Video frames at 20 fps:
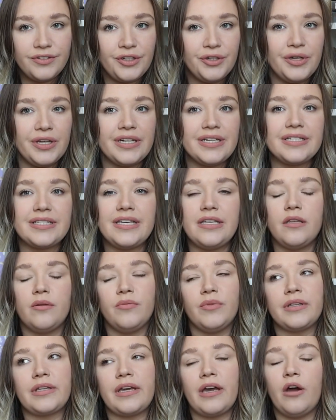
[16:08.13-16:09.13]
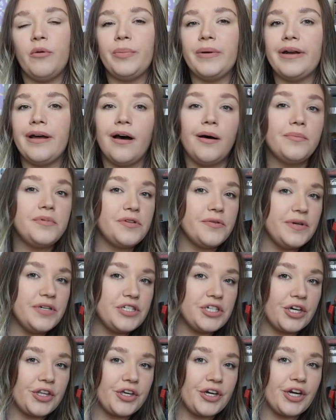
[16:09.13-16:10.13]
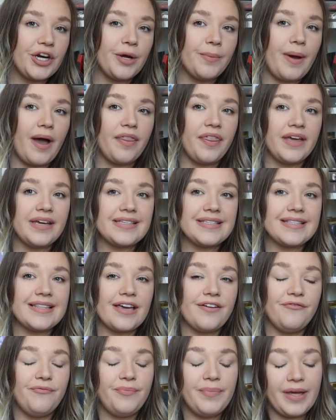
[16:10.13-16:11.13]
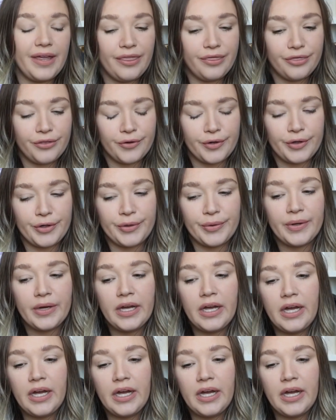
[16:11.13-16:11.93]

You get to see them really open up to each other about things that they've been through.